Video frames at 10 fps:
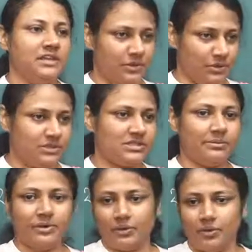knows
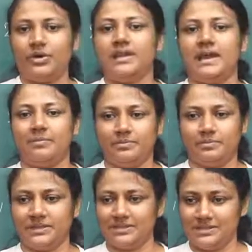about what
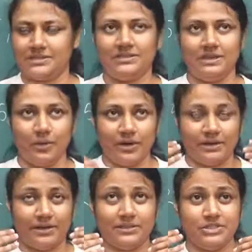happens, what
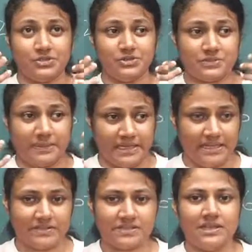are the Jewish
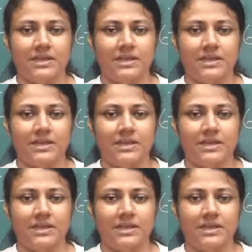beliefs,